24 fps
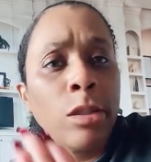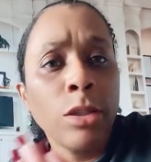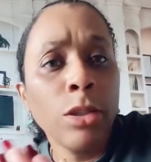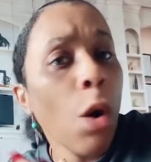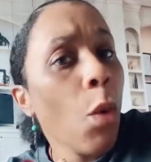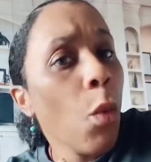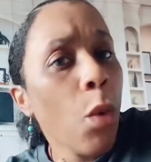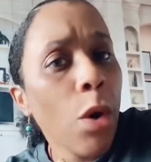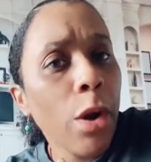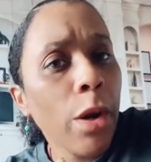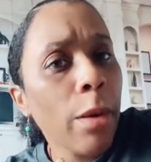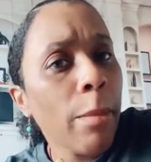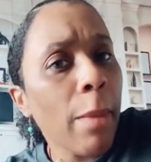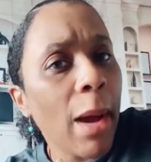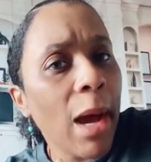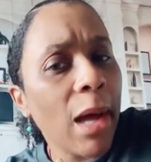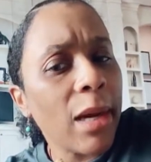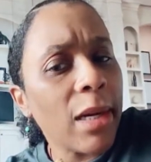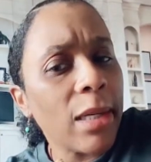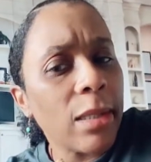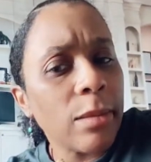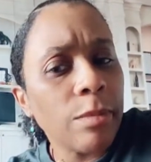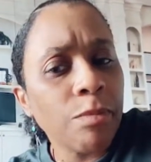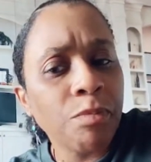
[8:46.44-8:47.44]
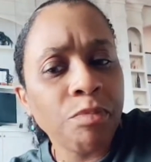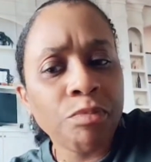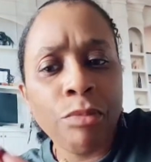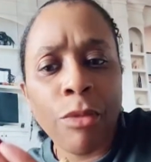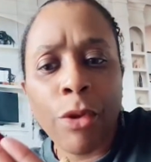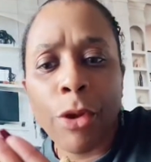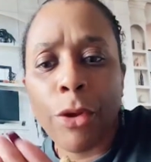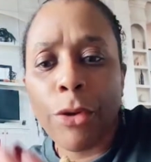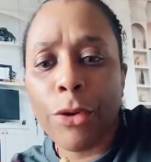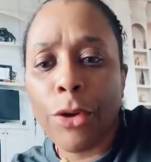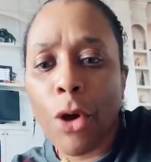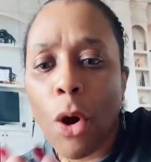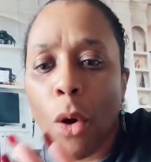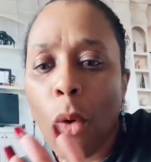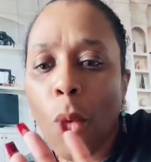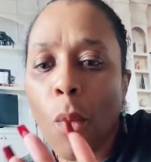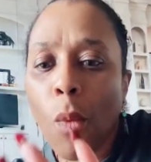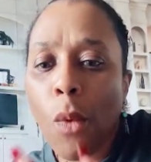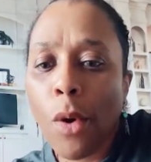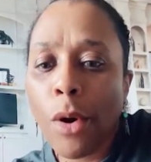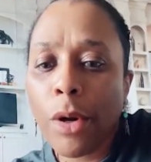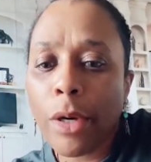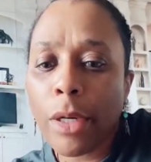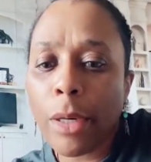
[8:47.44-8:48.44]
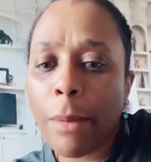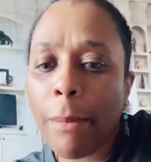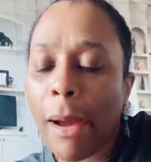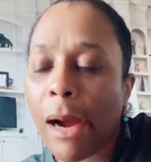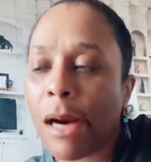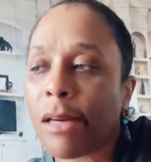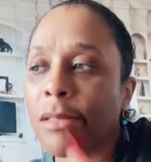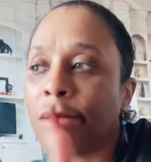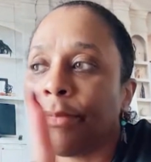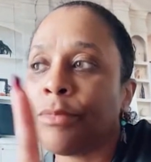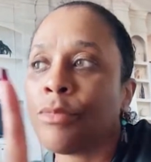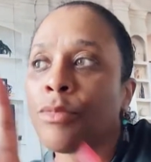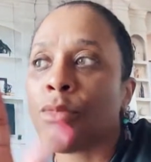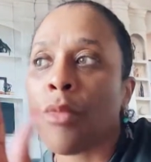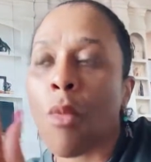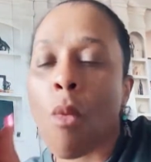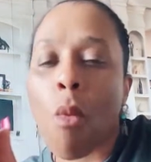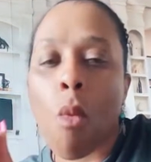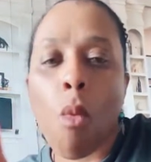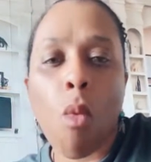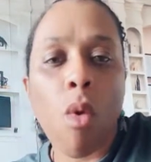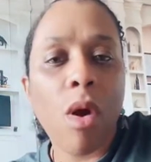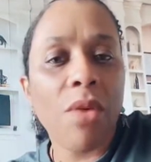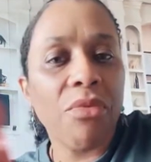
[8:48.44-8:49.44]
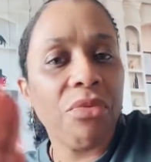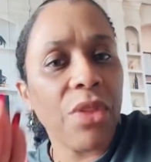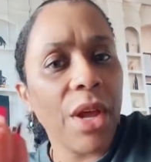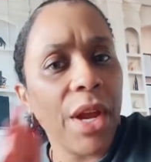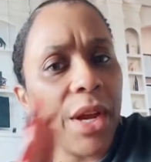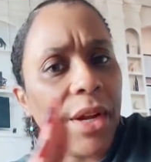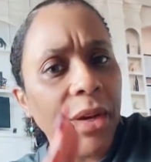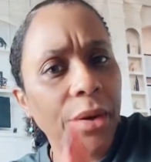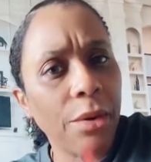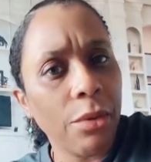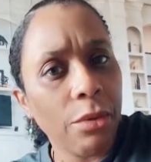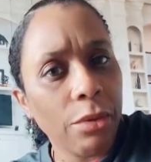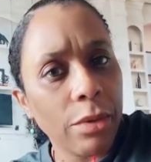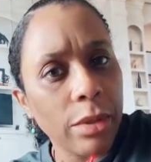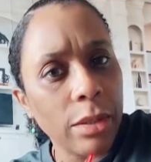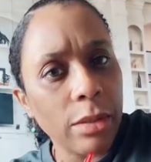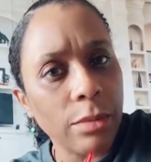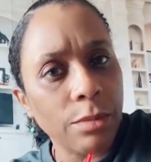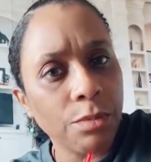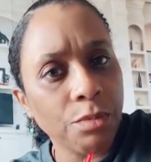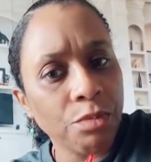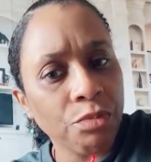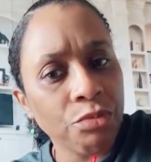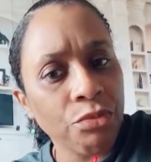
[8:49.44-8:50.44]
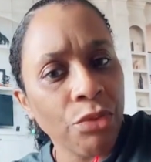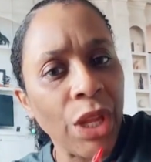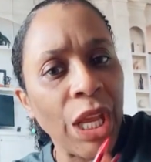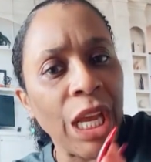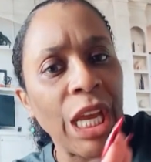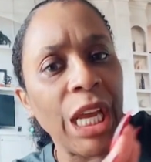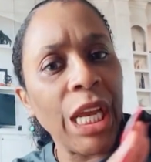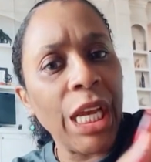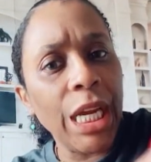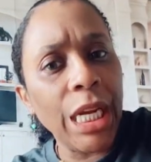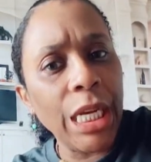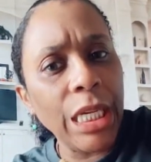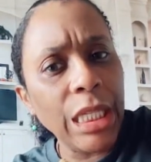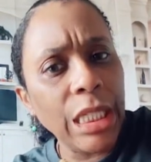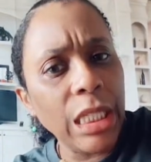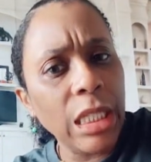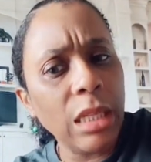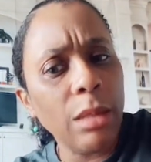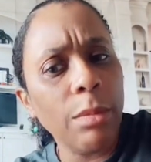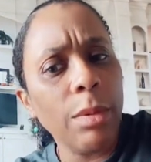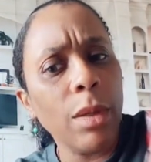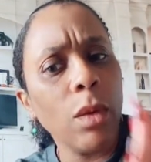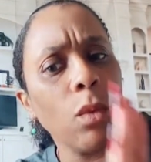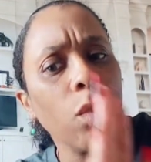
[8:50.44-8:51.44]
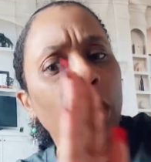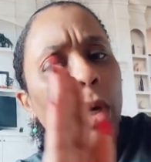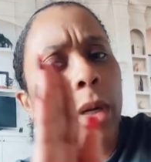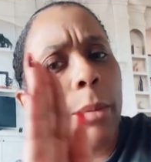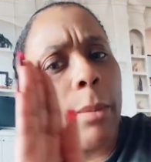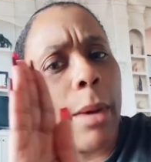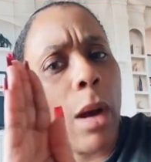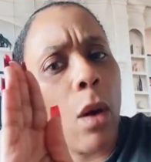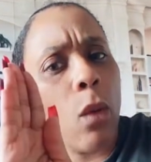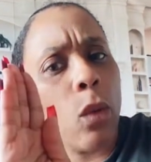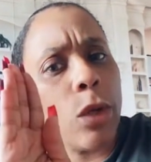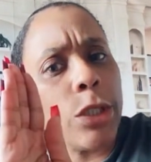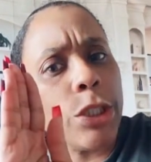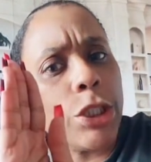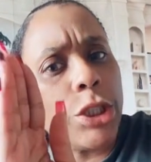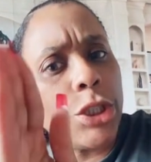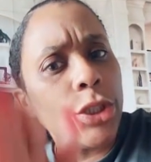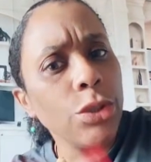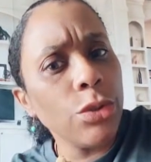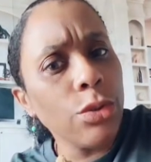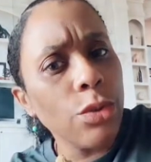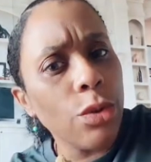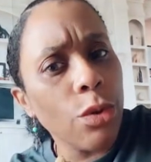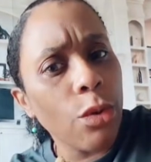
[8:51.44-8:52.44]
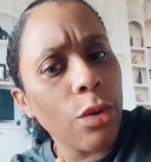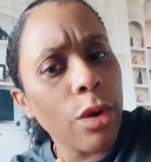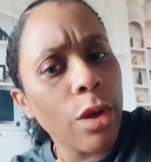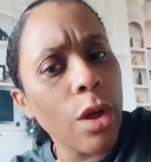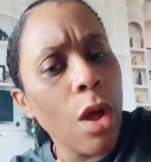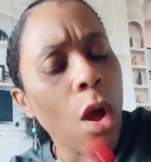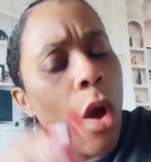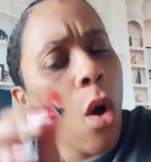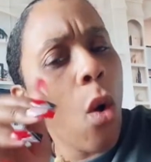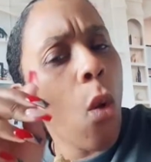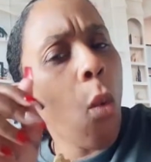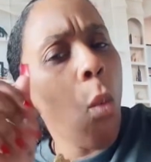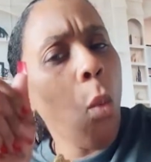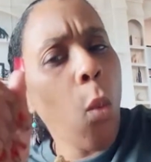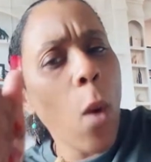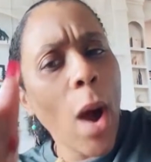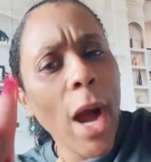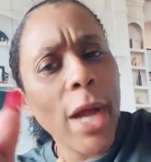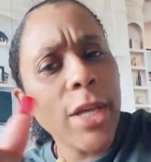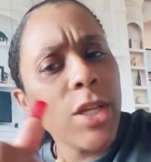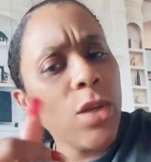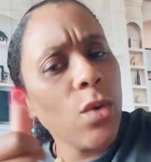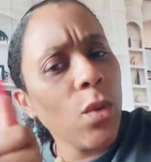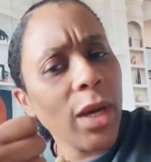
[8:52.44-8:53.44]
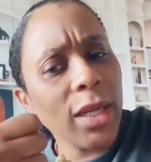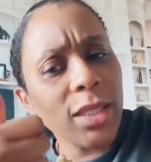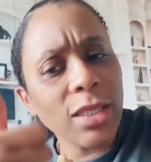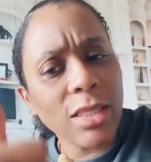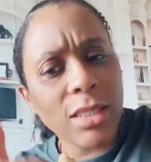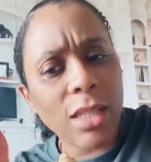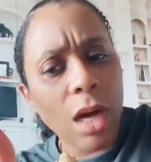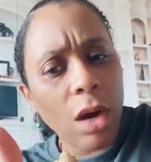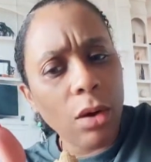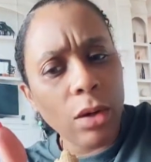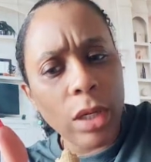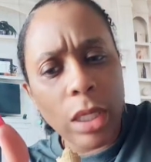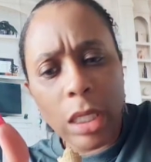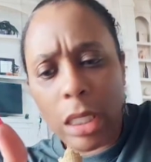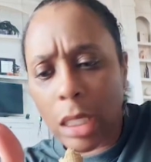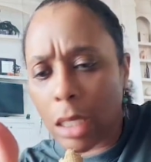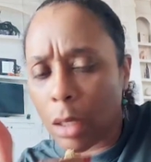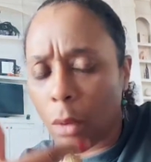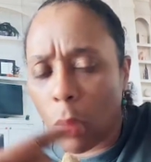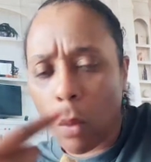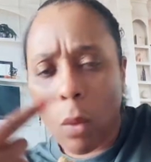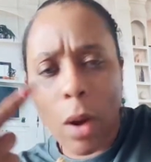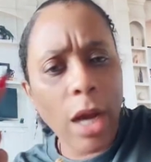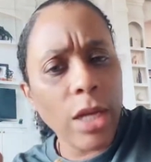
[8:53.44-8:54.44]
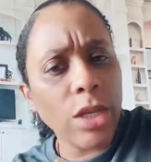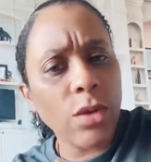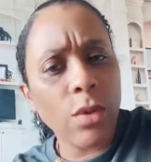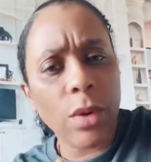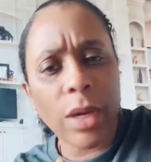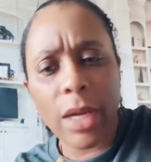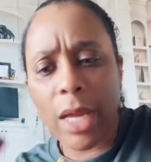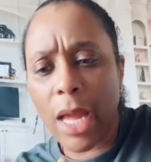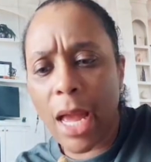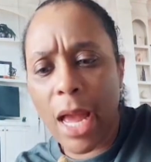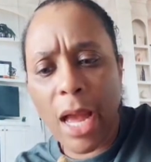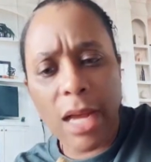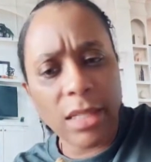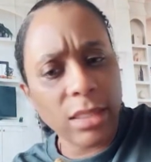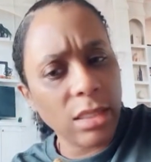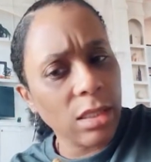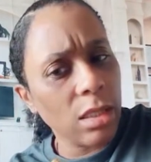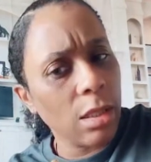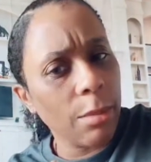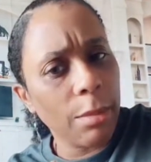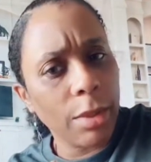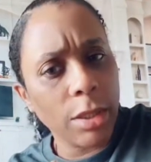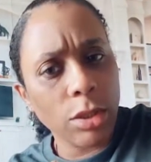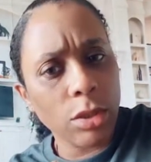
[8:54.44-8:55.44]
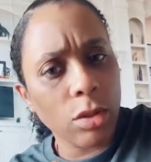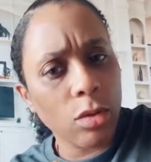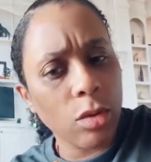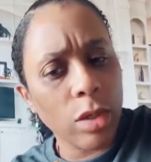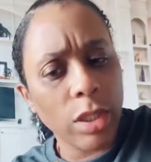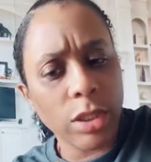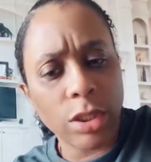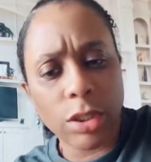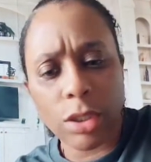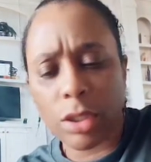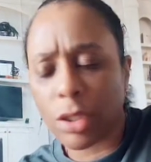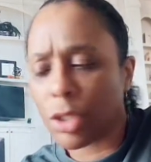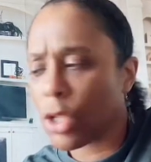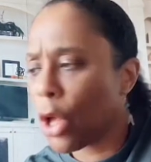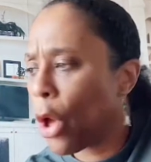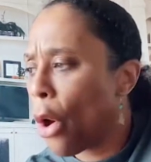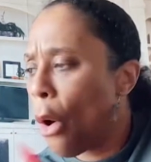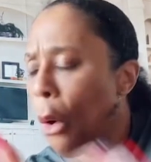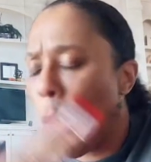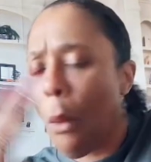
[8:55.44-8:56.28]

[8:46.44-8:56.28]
Don't worry about it. Don't worry about what they doing. He needs to be worrying about what you doing. Why you ain't stalking him? Why you ain't asking a bunch of questions?